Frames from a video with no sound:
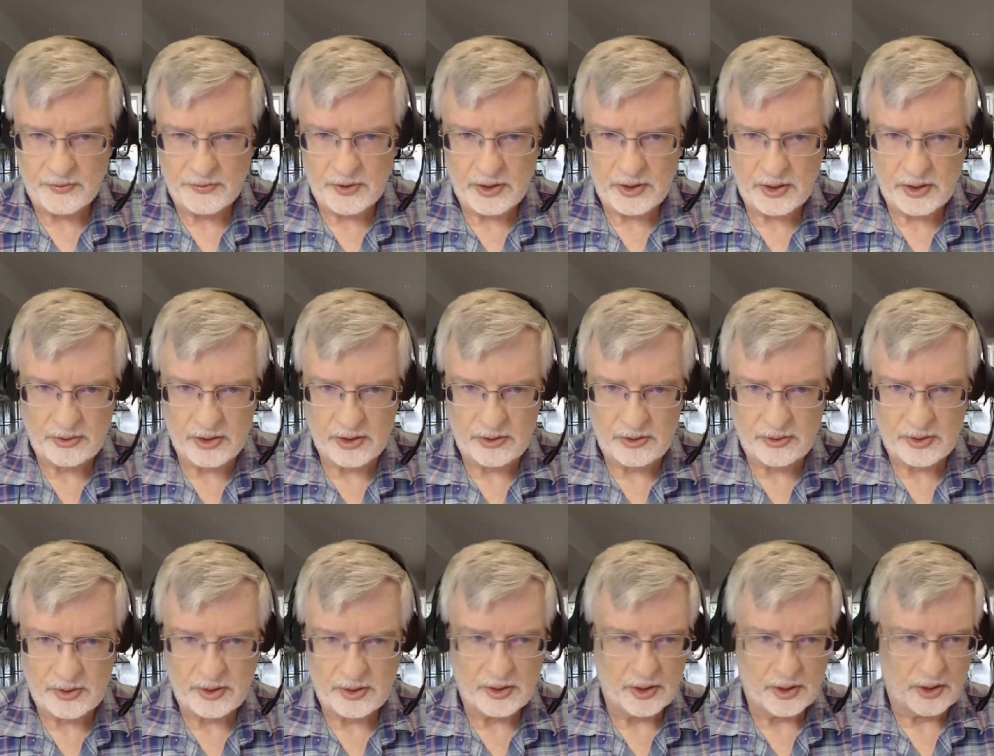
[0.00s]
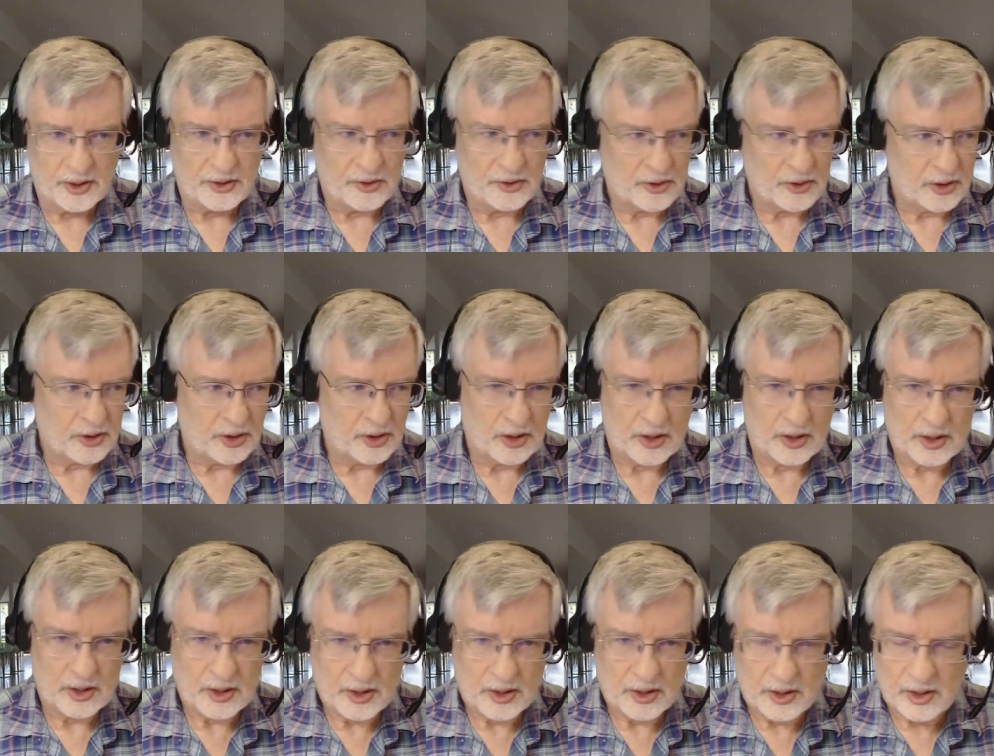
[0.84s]
your country, you're
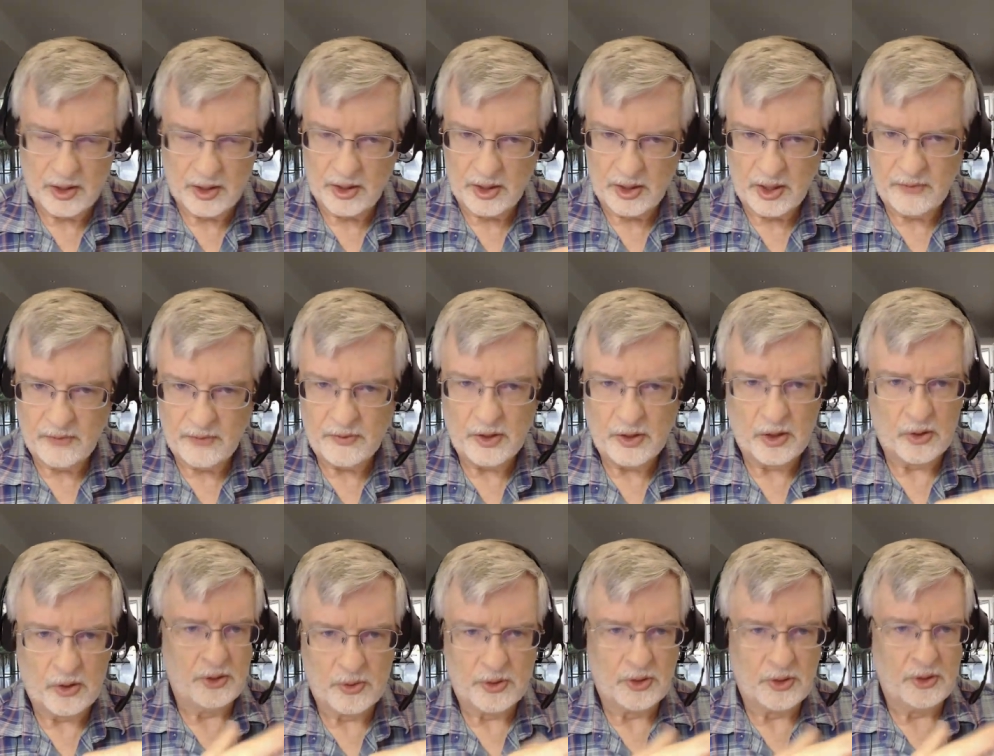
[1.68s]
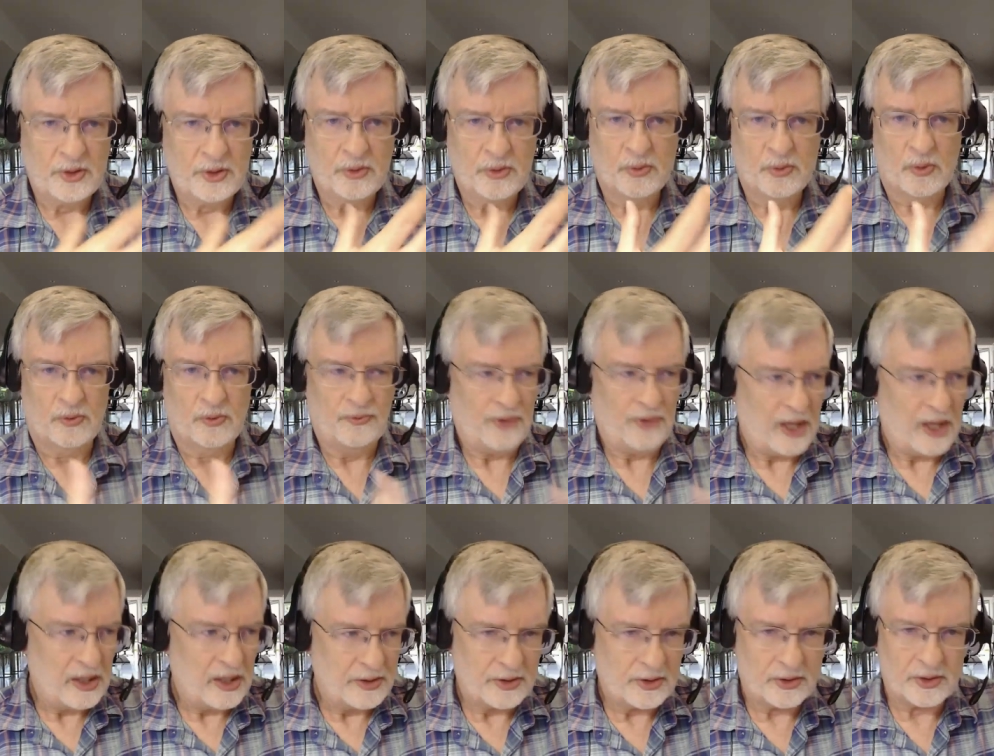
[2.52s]
even though you were
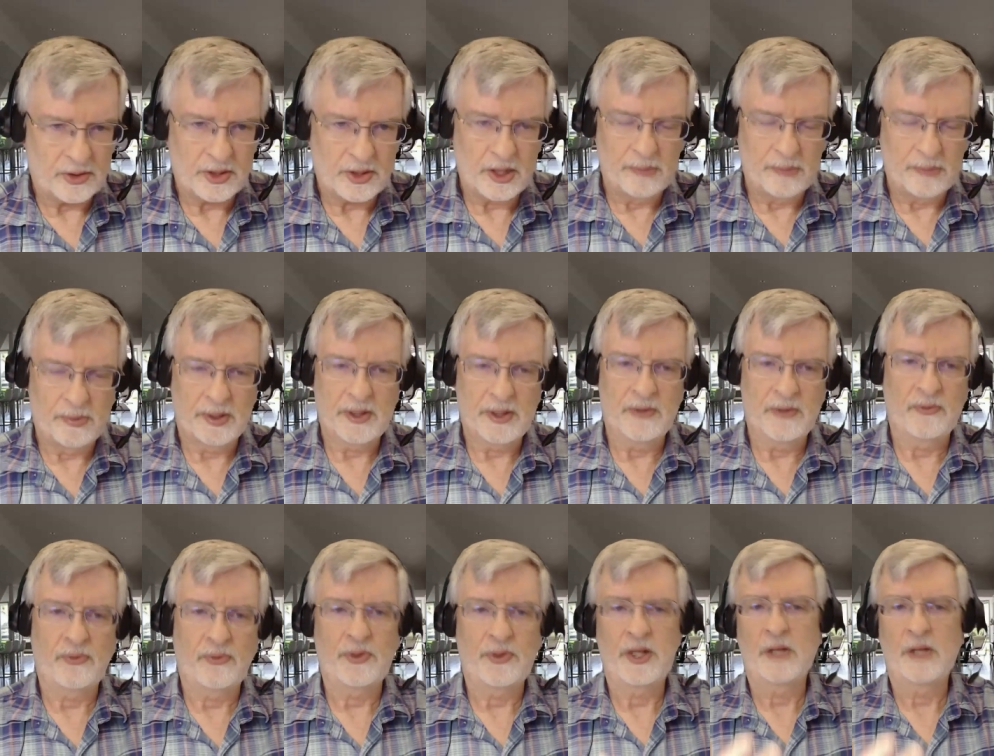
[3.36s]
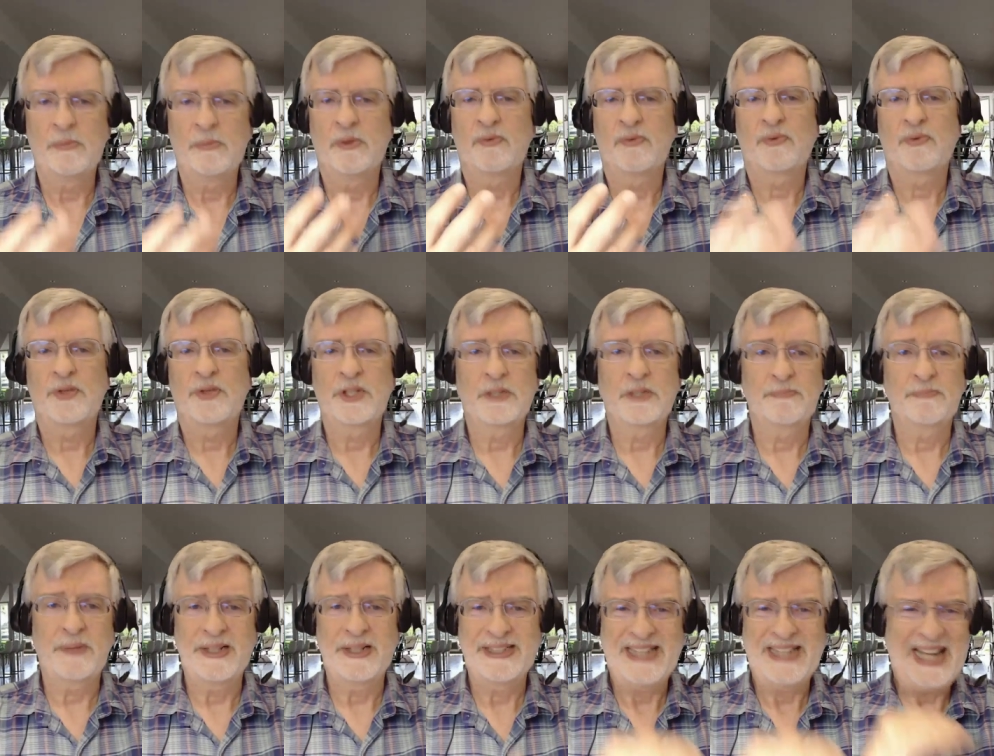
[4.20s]
founded on liberty and freedom and free
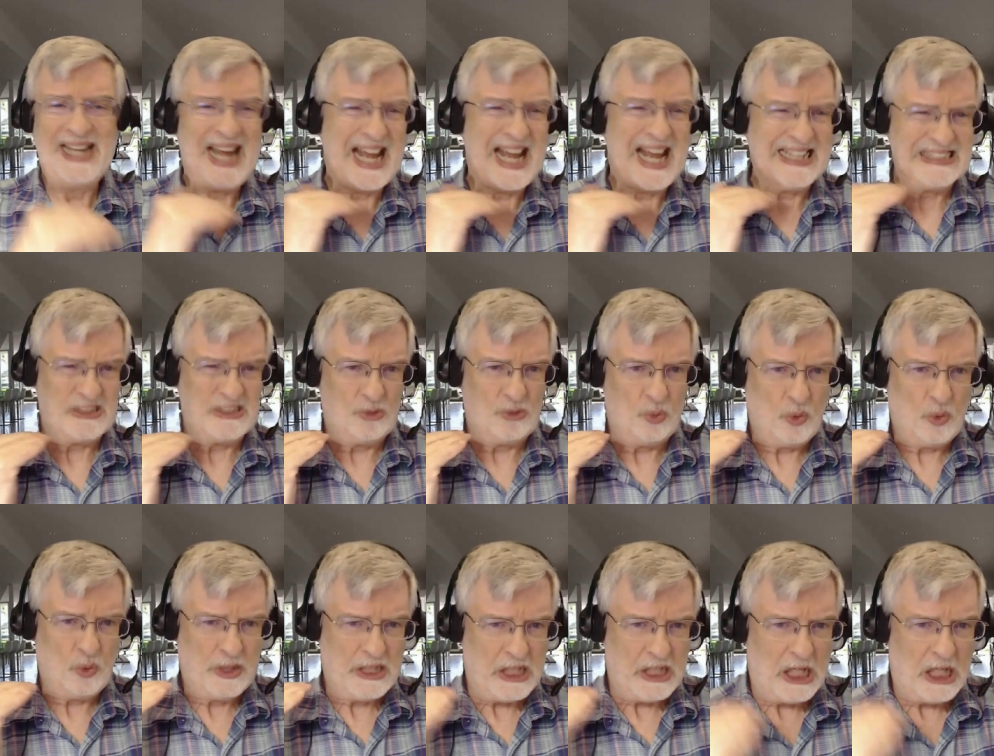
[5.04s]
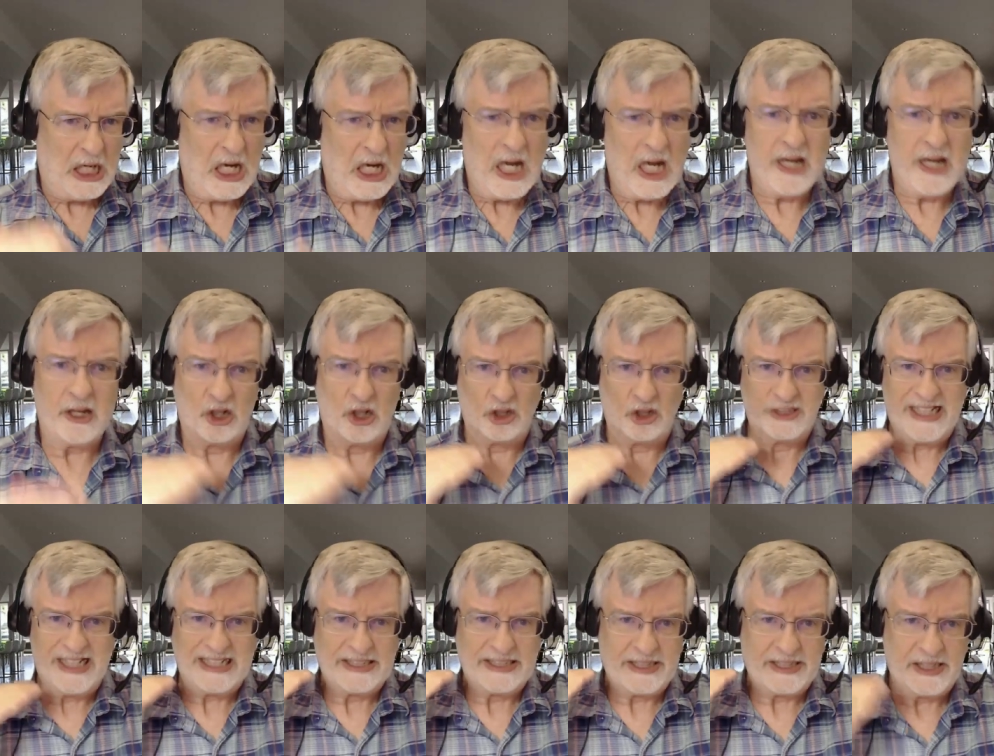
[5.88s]
speech, that has to die because
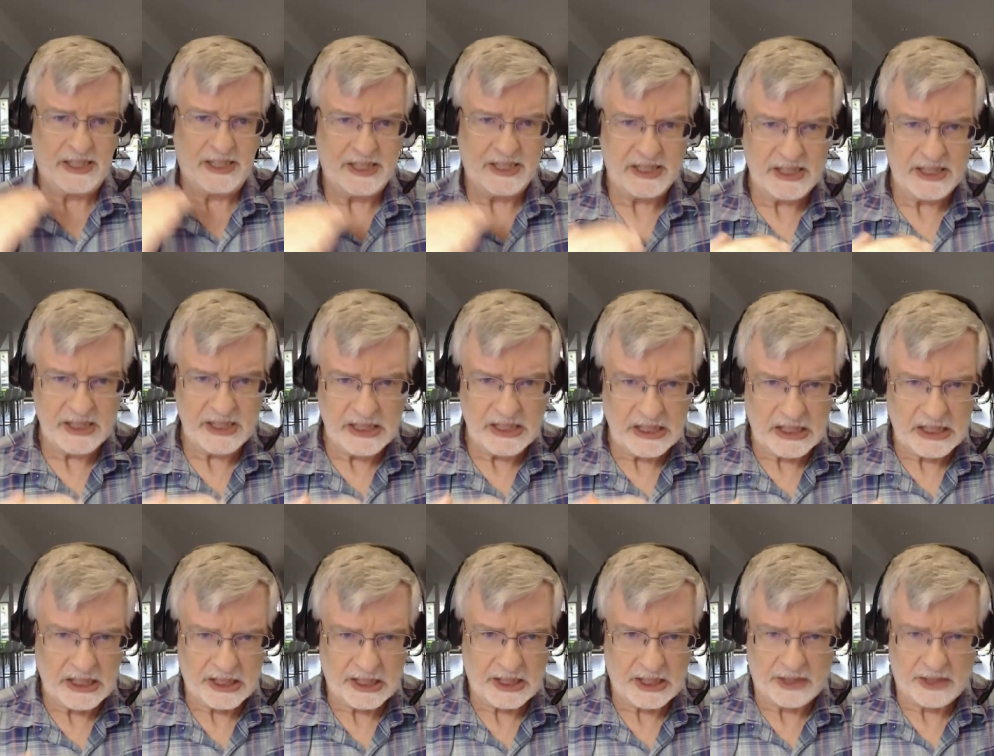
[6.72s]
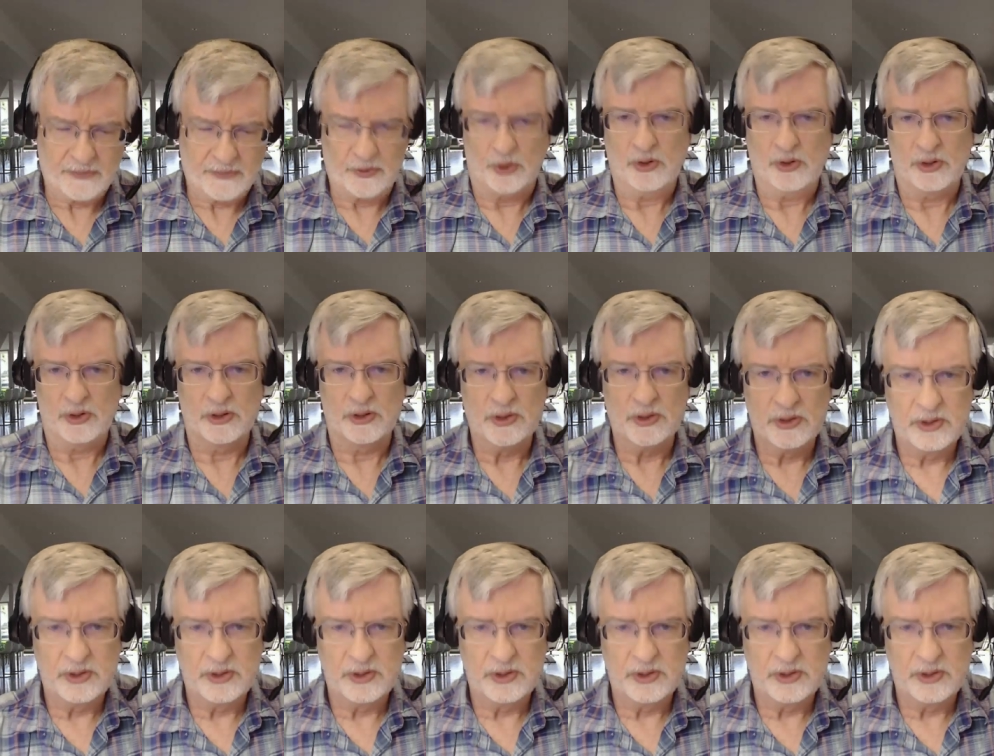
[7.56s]
that's evil.